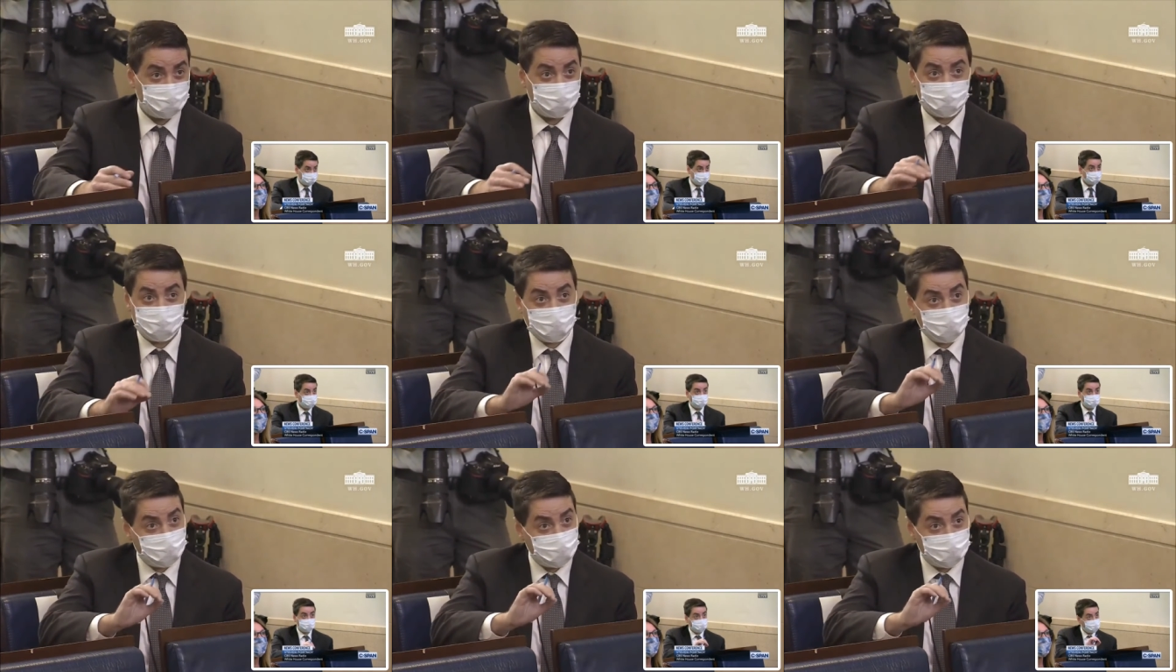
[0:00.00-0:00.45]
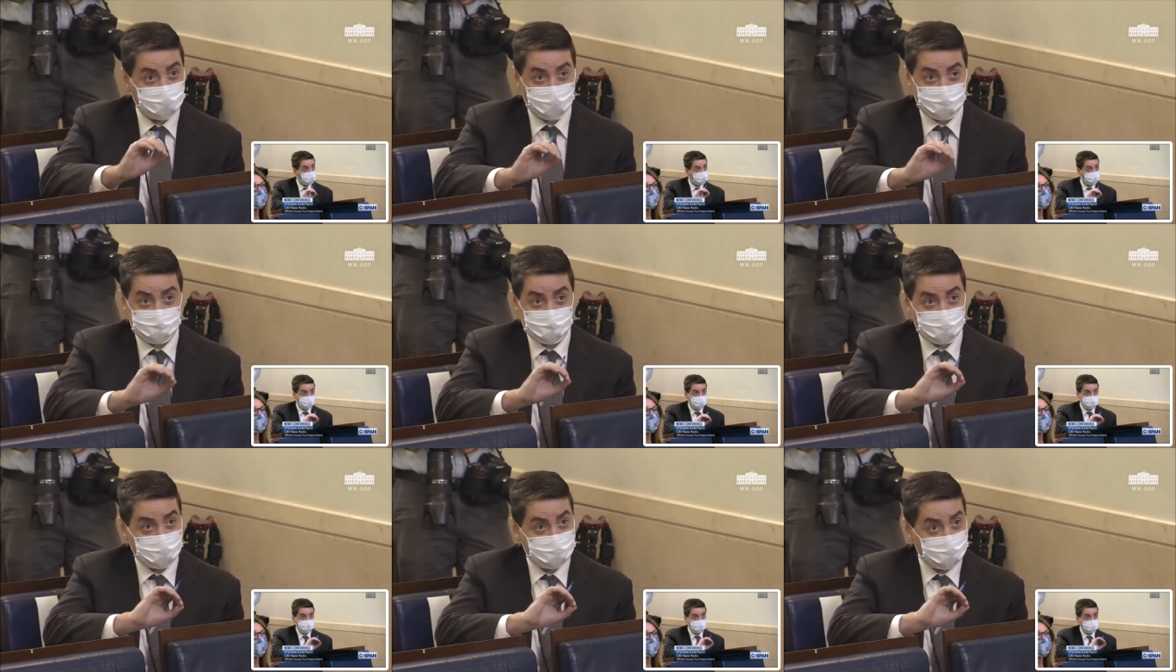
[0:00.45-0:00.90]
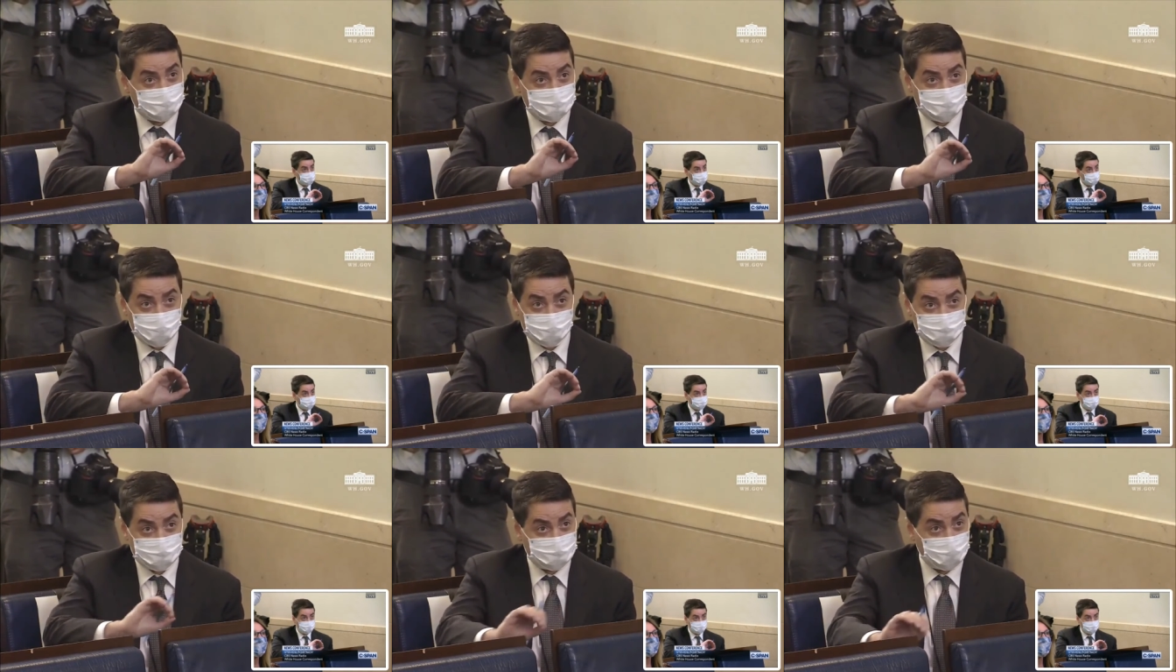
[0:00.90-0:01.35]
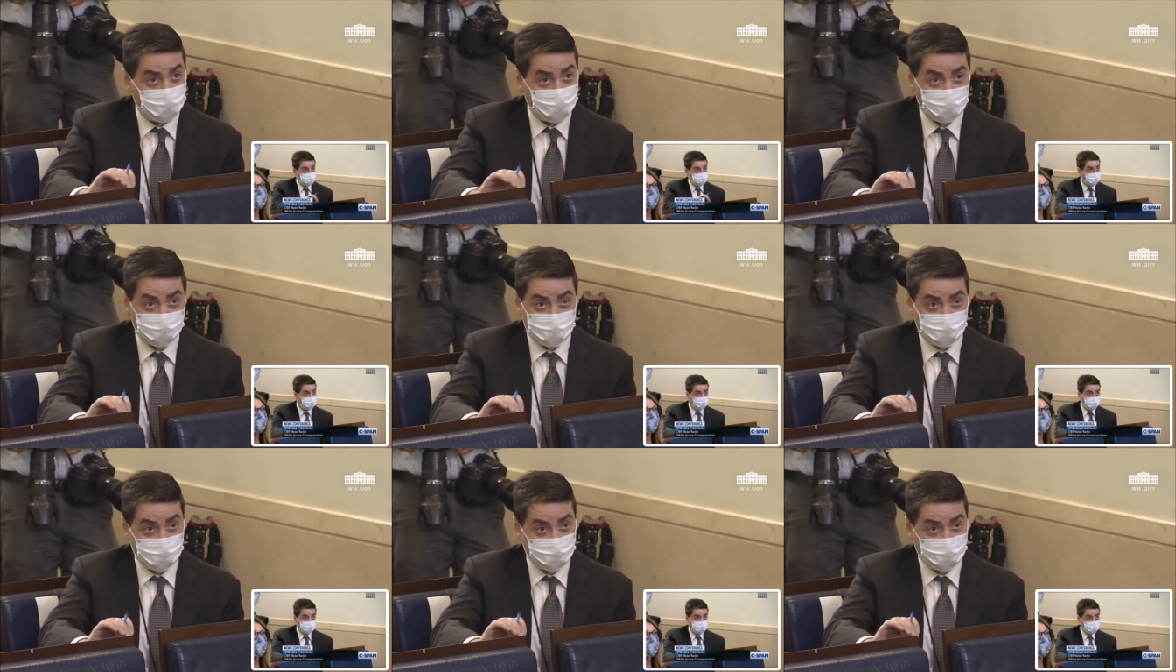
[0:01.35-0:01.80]
But really, the president is not
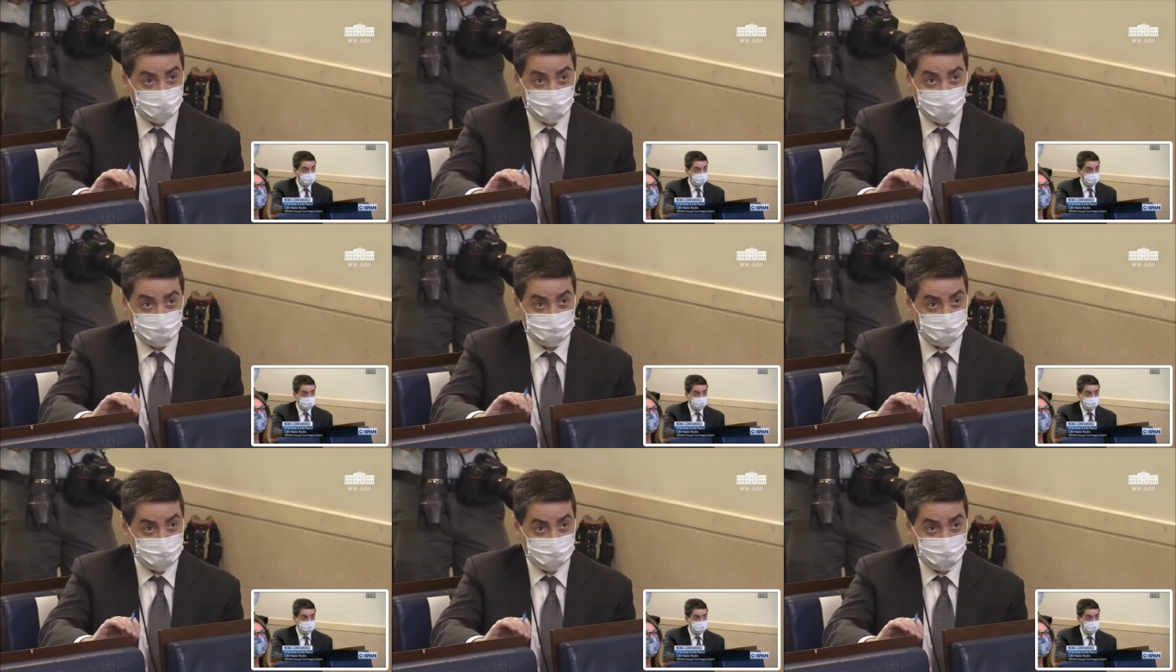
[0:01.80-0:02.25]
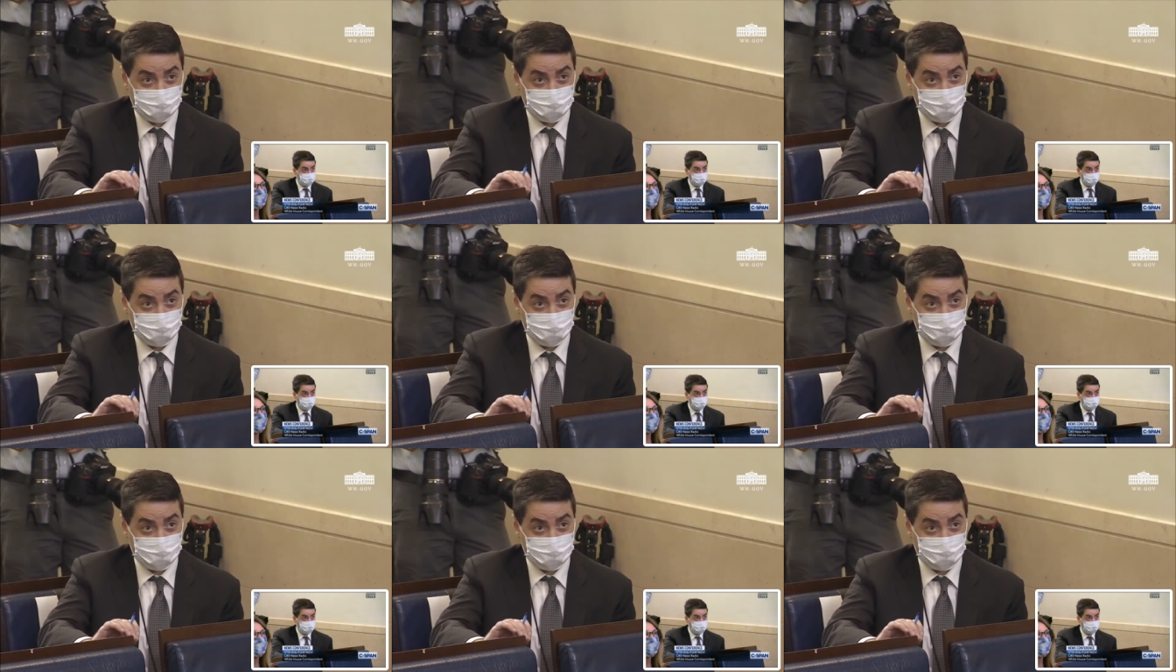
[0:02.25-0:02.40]
sorry for the way things went?